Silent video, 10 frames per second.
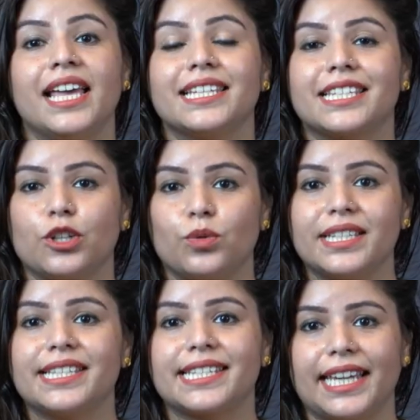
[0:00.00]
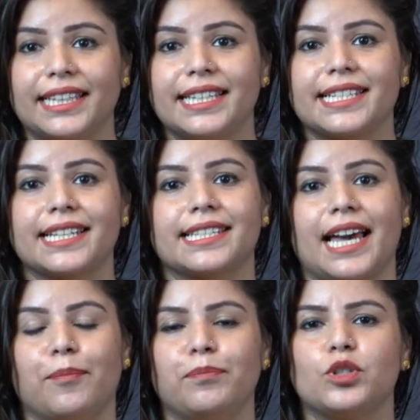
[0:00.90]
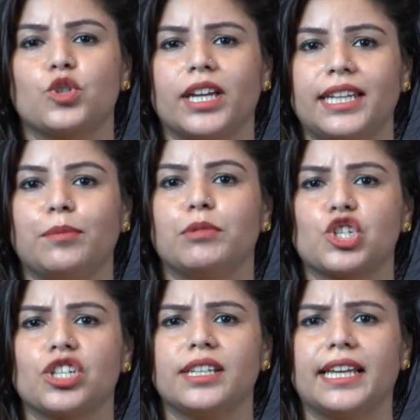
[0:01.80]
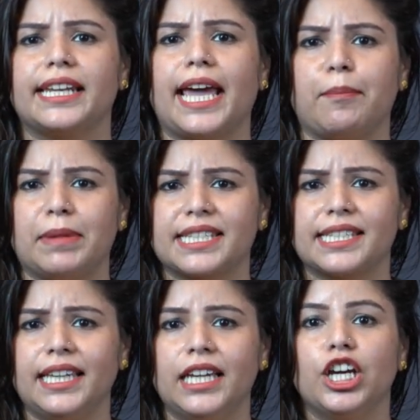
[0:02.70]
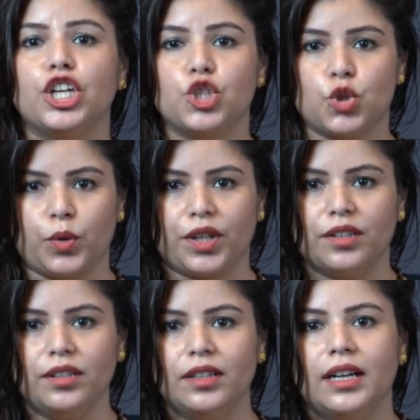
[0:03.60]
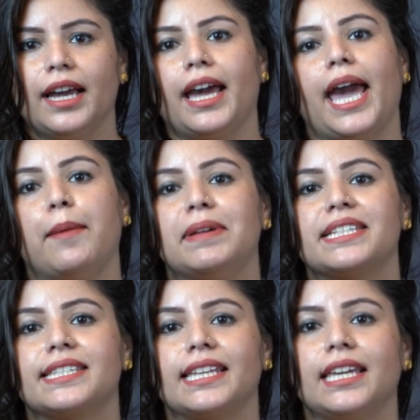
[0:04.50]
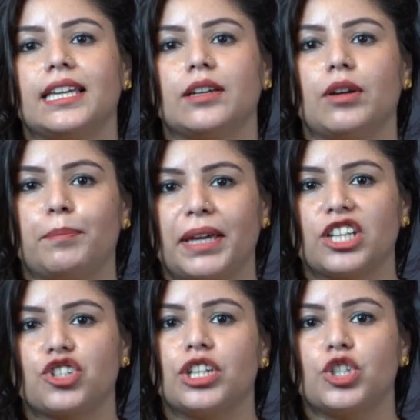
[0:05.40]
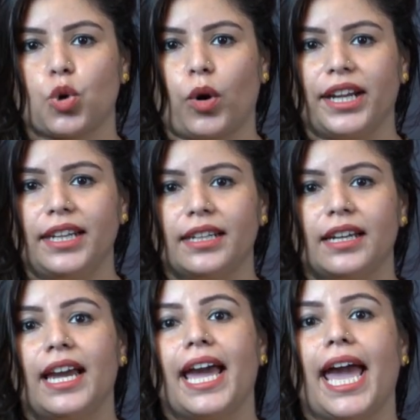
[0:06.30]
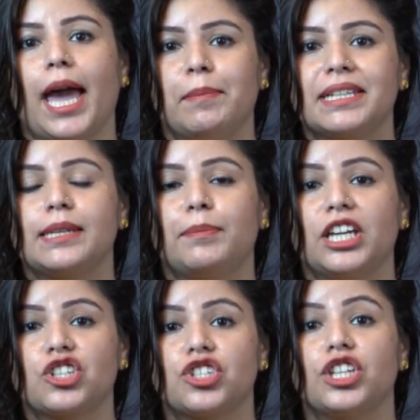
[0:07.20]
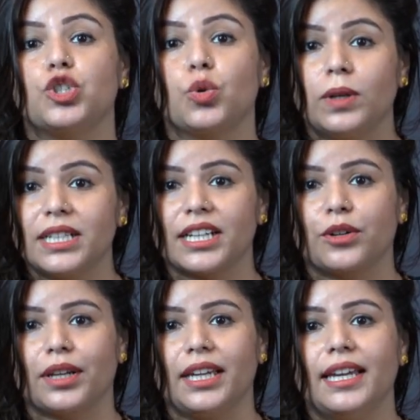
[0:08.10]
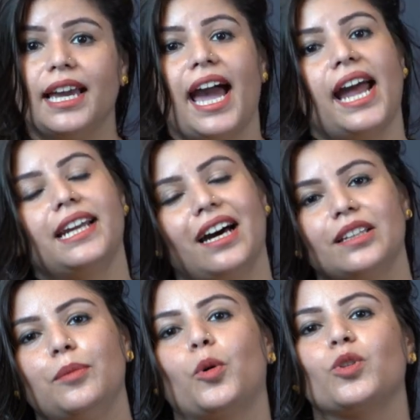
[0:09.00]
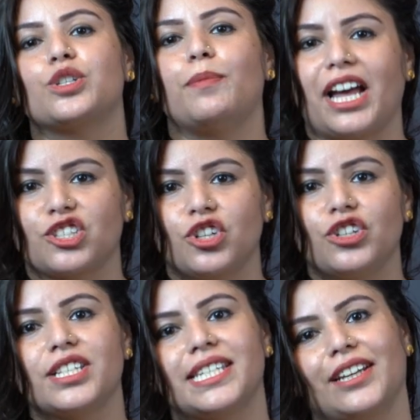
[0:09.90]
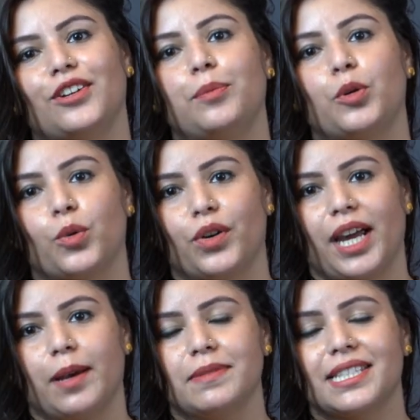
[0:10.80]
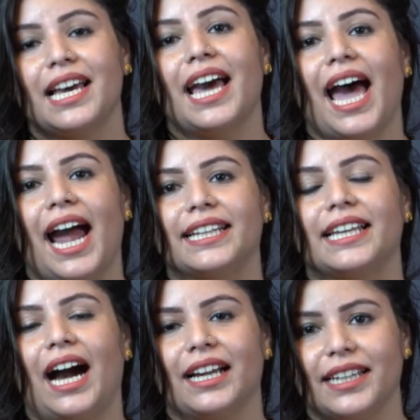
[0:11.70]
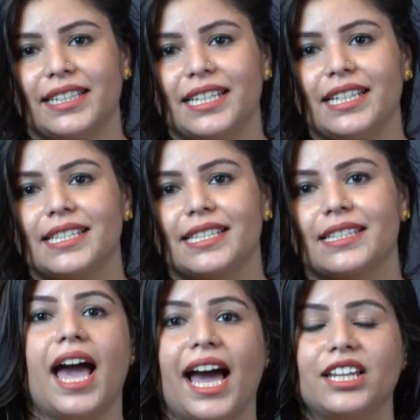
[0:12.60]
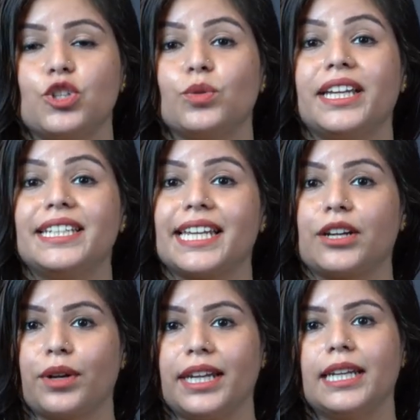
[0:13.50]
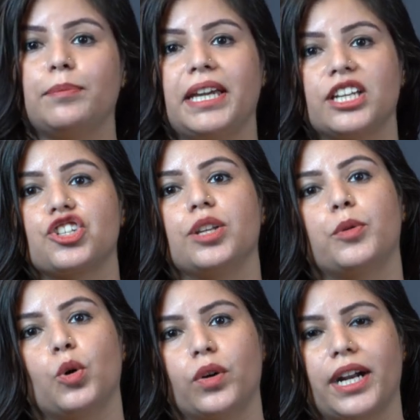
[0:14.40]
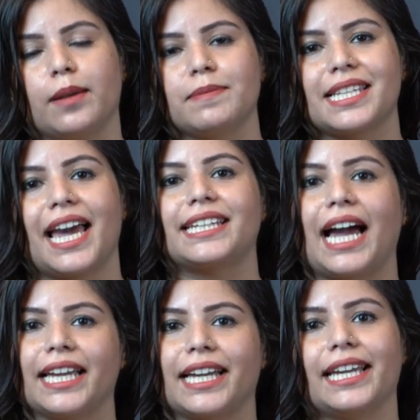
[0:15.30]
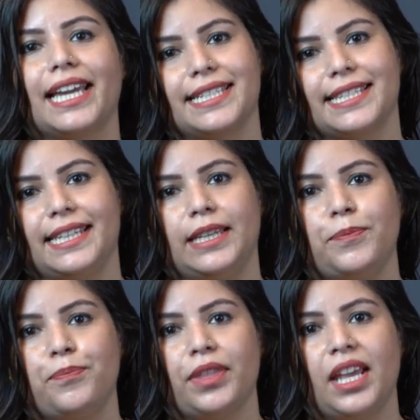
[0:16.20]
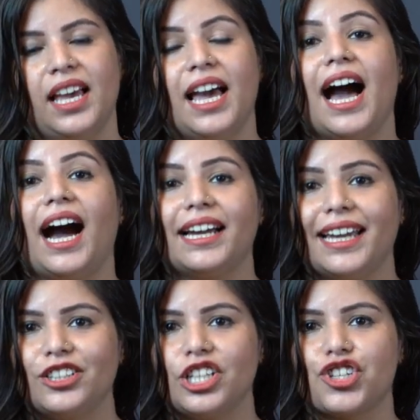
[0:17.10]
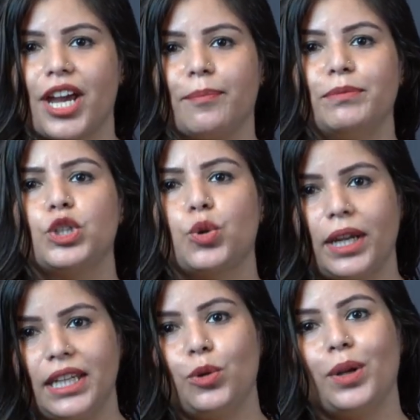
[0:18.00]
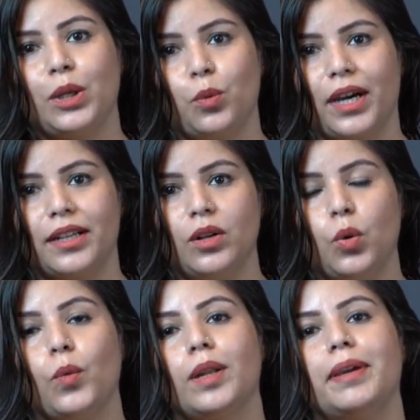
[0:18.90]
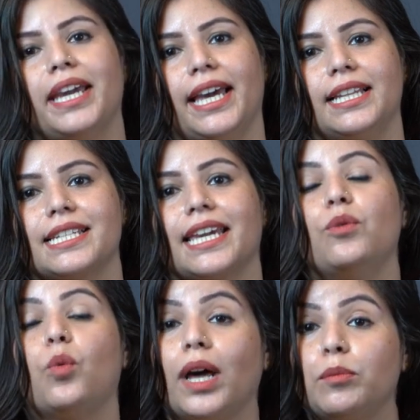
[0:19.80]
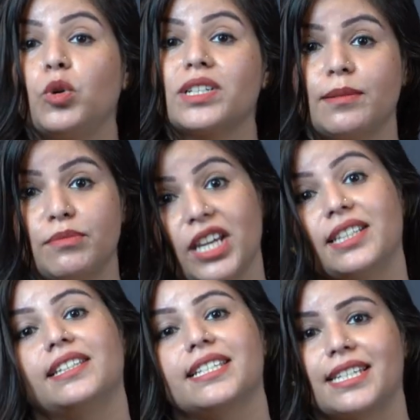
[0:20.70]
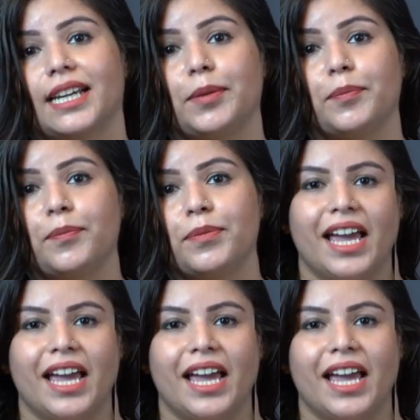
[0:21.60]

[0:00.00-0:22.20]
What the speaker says: Students take this exam to get admission in MSc 2-year, MSc-PhD joint, MSc-PhD dual degree and other post-bachelor's degree programs at the IITs and to the integrated PhD programs at IISc. IIT JAM 2021 will be held in one more subject this time.